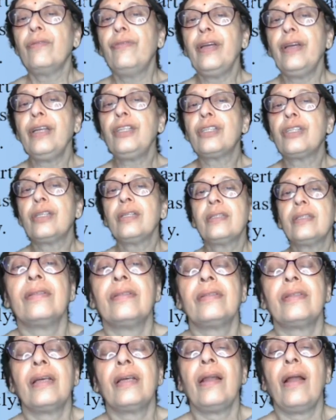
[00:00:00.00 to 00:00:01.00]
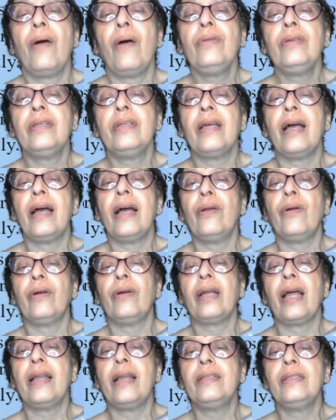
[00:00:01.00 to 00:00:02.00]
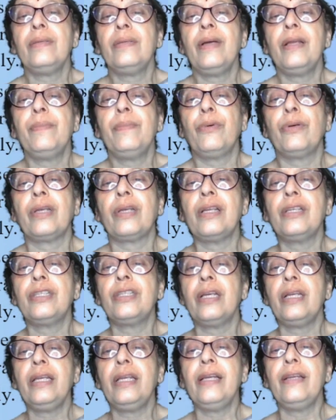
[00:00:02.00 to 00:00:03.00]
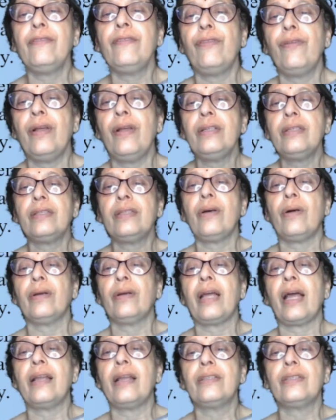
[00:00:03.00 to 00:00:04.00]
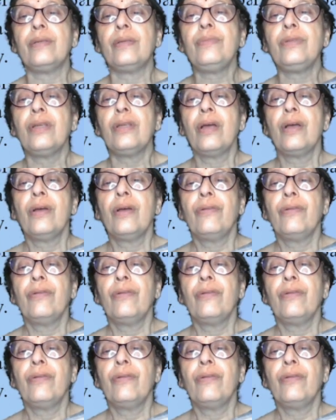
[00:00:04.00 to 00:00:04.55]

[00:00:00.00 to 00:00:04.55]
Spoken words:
which surround an organism and potentially influence the organisms